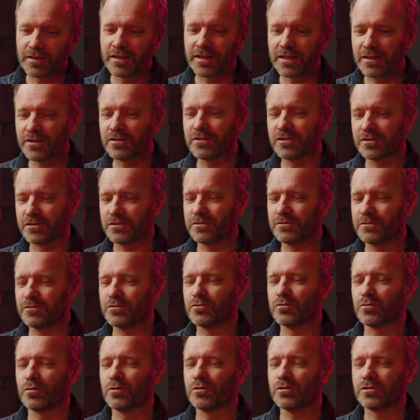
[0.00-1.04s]
in the
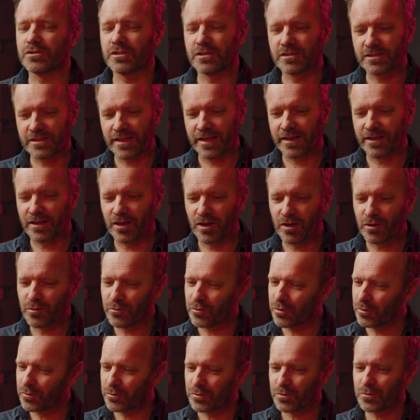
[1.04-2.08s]
drawers, it's like, oh,
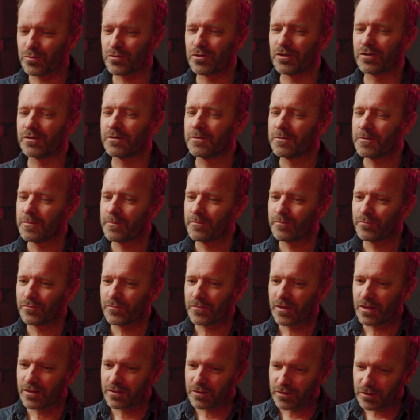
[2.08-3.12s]
those are the
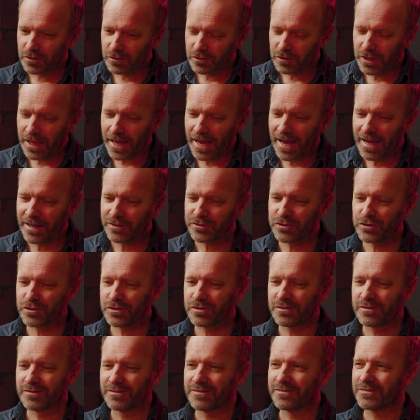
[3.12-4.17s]

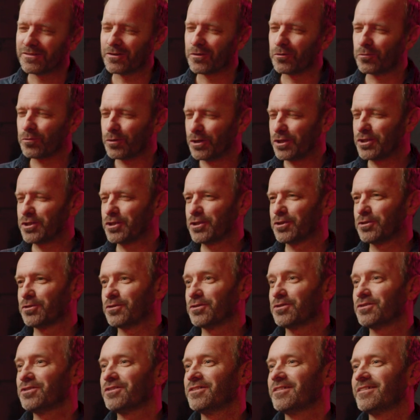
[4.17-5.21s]
last
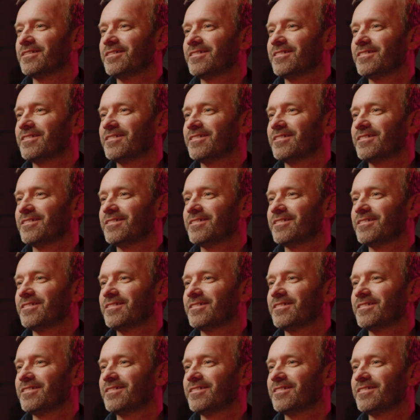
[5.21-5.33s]
original